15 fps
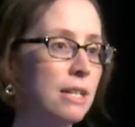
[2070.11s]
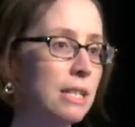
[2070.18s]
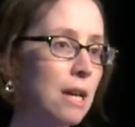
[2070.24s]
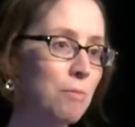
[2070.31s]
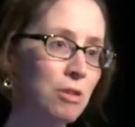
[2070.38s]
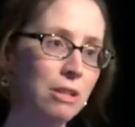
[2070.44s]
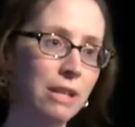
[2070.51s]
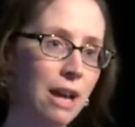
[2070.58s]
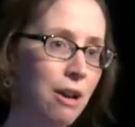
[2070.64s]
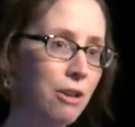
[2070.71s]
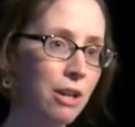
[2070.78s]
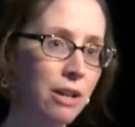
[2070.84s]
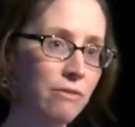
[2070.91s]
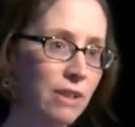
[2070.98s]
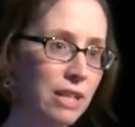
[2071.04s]
double
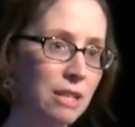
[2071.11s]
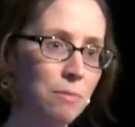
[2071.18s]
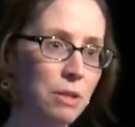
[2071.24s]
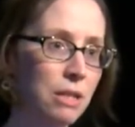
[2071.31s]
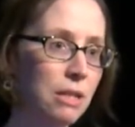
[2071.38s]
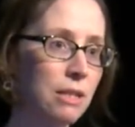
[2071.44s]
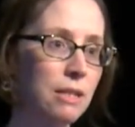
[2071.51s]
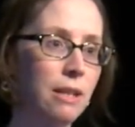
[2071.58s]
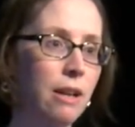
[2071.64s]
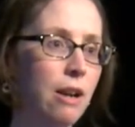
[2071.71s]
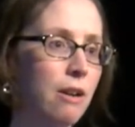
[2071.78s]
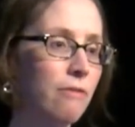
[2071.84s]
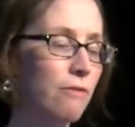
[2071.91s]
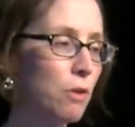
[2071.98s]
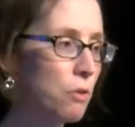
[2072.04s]
down our investments and
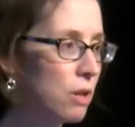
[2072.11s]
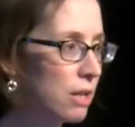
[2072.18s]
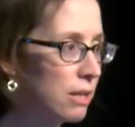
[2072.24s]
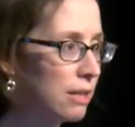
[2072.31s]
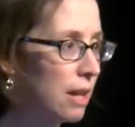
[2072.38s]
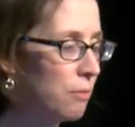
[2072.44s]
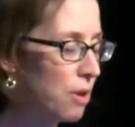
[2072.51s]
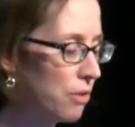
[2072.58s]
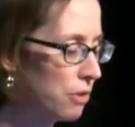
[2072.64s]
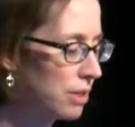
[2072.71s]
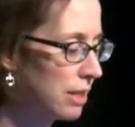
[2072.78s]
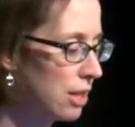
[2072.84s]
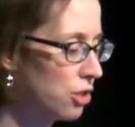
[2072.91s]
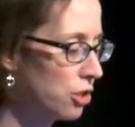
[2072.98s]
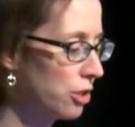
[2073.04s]
our focus on
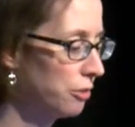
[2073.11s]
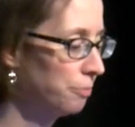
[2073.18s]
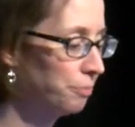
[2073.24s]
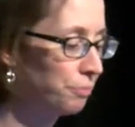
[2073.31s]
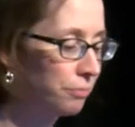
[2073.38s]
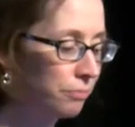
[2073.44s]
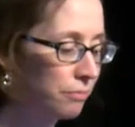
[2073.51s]
weatherization,